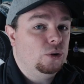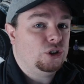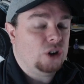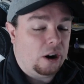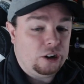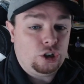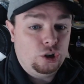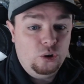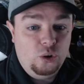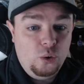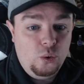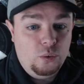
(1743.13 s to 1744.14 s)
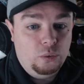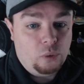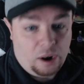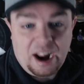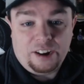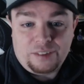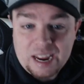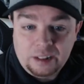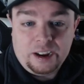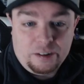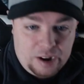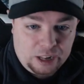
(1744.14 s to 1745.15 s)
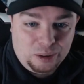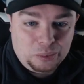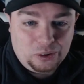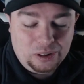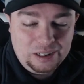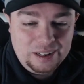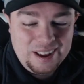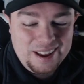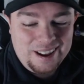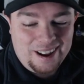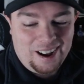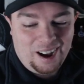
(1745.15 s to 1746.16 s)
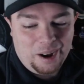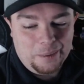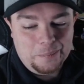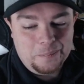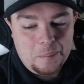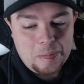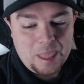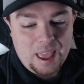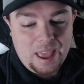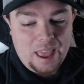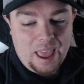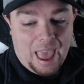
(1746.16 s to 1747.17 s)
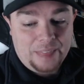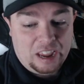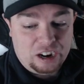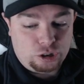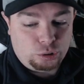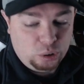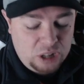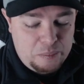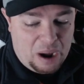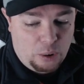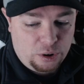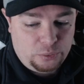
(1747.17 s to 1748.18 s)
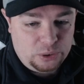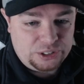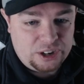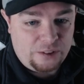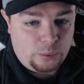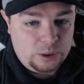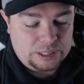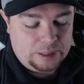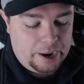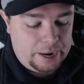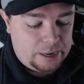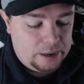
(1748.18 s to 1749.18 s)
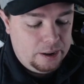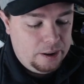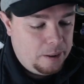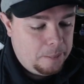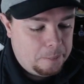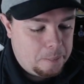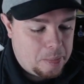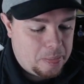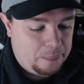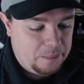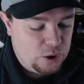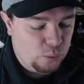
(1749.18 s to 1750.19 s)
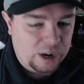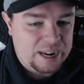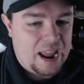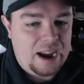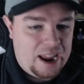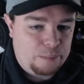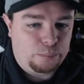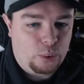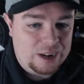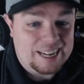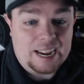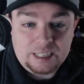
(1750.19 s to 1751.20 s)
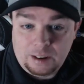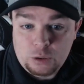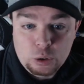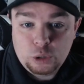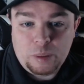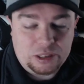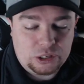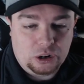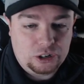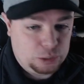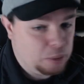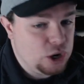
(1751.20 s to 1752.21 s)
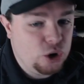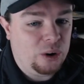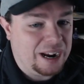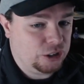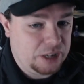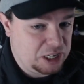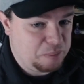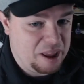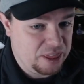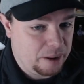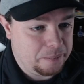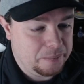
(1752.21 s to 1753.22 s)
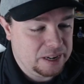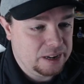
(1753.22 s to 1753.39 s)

started to run out of healing available. And like truly powerful stuff was like you regain hit points as if you spent surges, but you don't actually spend them.